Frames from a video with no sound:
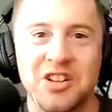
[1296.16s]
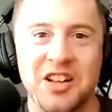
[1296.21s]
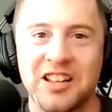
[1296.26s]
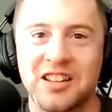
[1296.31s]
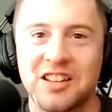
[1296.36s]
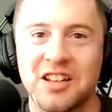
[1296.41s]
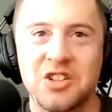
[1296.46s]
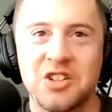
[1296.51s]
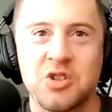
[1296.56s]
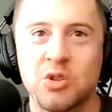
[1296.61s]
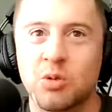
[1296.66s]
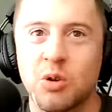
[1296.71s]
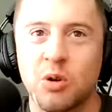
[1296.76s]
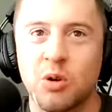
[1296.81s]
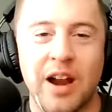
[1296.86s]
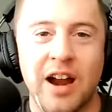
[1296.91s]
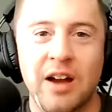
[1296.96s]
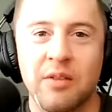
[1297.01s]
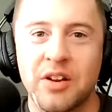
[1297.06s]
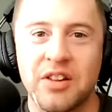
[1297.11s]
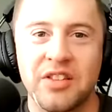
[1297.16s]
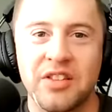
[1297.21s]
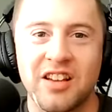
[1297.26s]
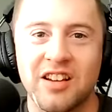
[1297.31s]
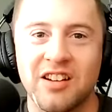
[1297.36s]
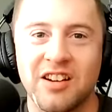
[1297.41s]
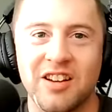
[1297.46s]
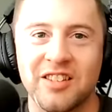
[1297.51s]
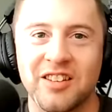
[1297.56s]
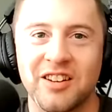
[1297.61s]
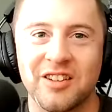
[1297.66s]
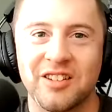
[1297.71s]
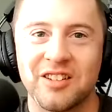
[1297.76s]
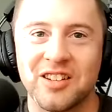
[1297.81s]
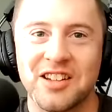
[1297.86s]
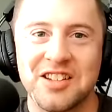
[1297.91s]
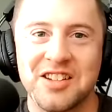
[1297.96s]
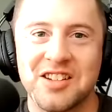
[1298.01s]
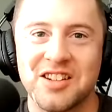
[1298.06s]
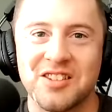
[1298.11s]
like, let's throw everything on there and
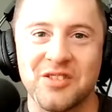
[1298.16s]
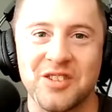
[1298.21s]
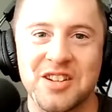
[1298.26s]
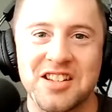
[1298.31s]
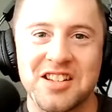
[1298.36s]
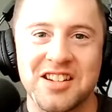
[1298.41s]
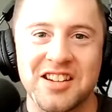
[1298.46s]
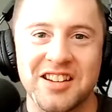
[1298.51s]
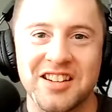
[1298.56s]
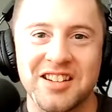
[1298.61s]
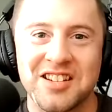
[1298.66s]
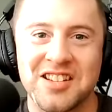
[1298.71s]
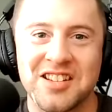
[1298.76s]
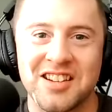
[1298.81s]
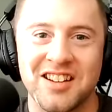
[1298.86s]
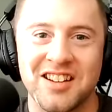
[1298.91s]
let's see what sticks.